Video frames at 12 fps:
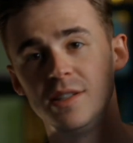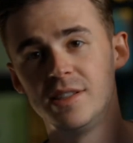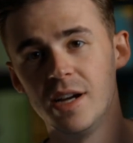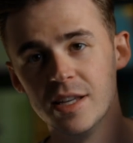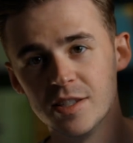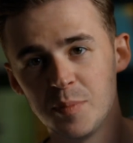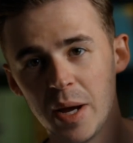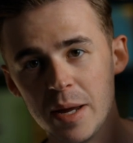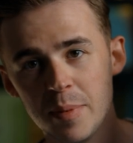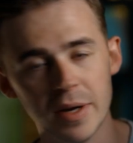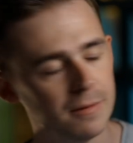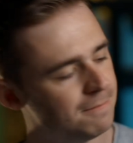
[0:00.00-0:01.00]
science
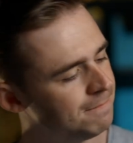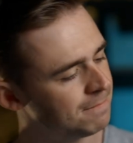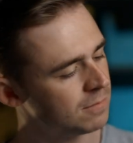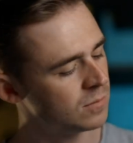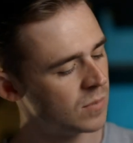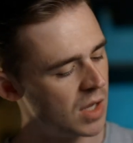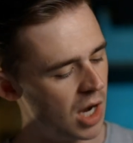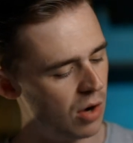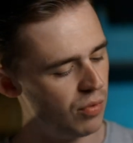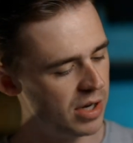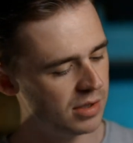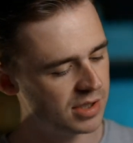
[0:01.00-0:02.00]
paper.
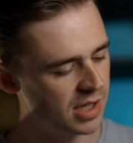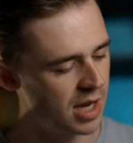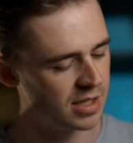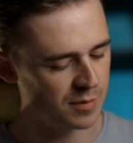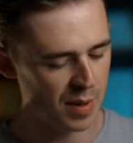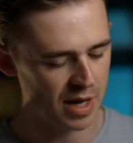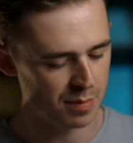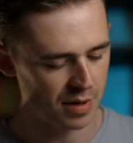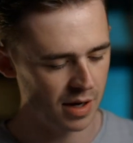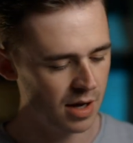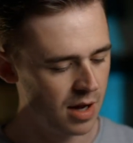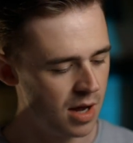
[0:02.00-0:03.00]
A real science
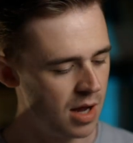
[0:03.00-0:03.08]
paper